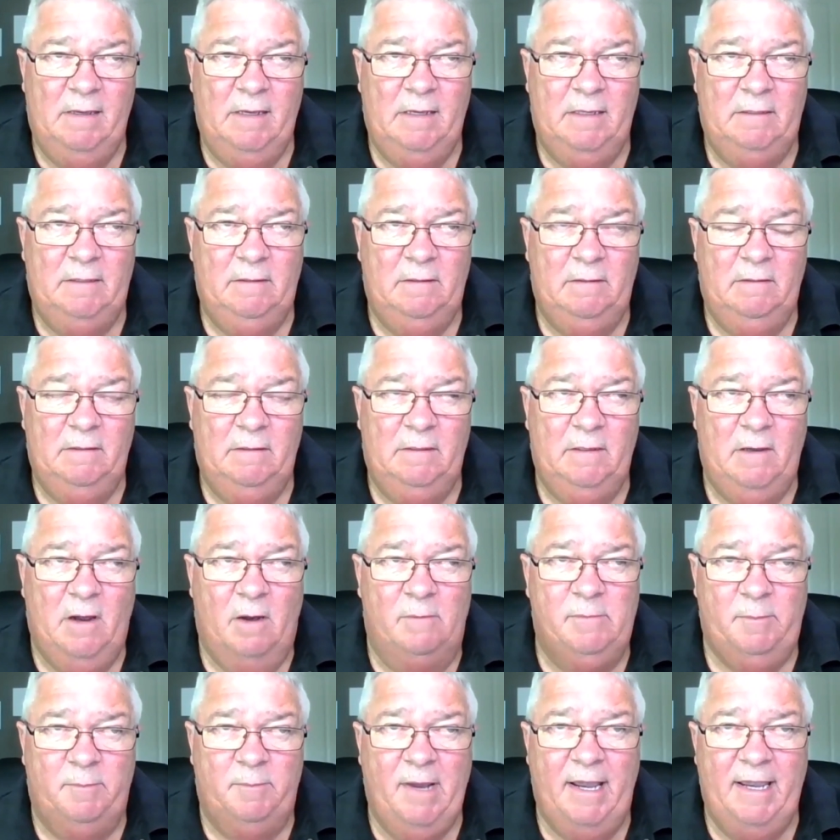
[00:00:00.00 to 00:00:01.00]
And
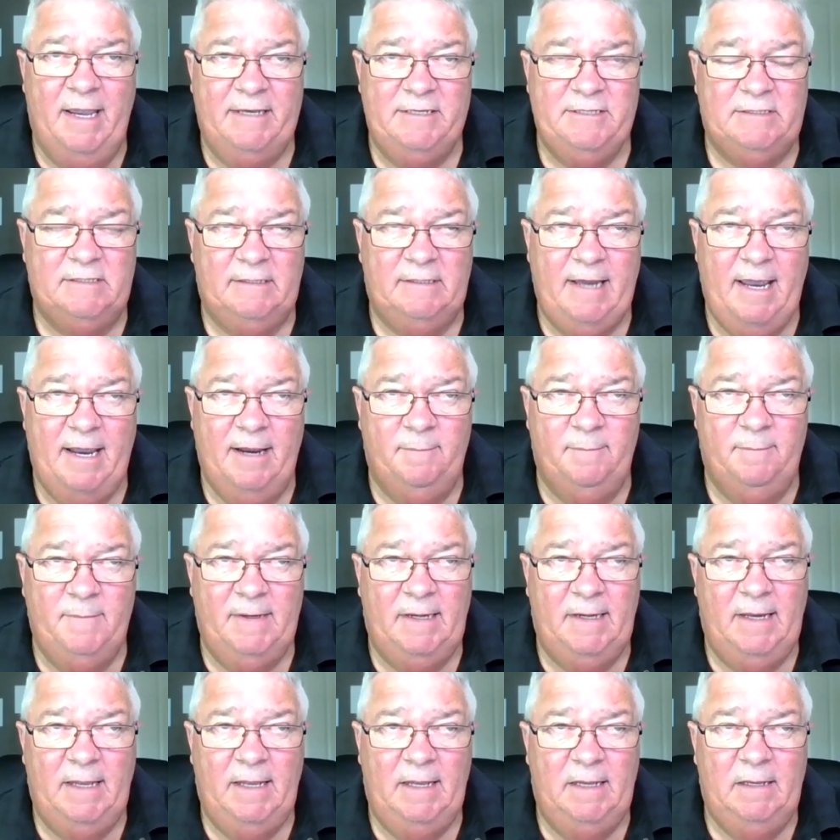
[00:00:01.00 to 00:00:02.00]
I'm amazed at how
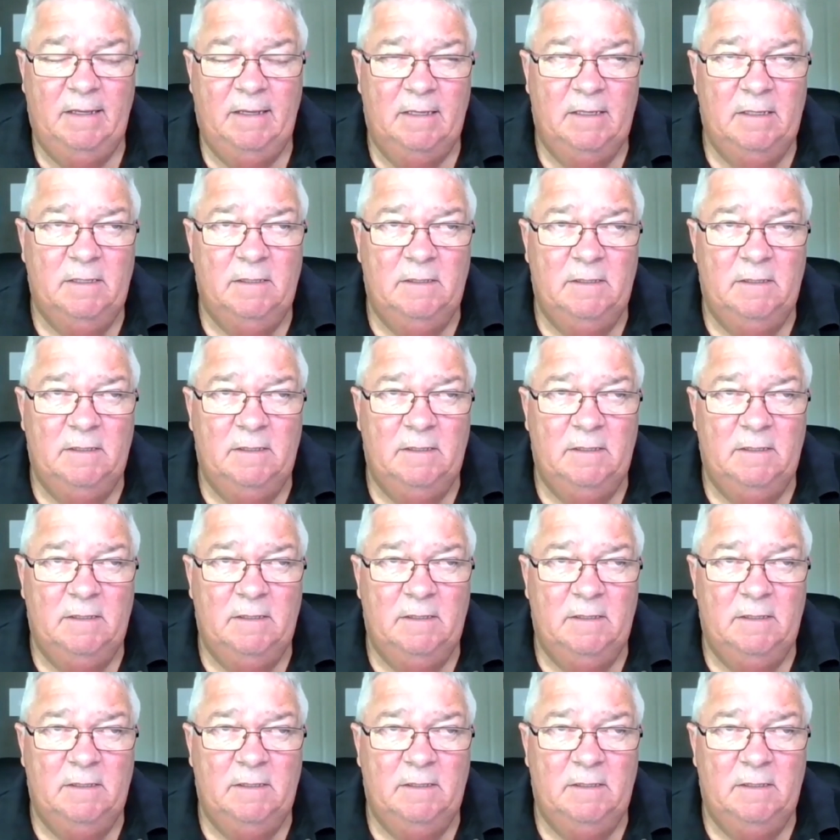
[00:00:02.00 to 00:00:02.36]
many,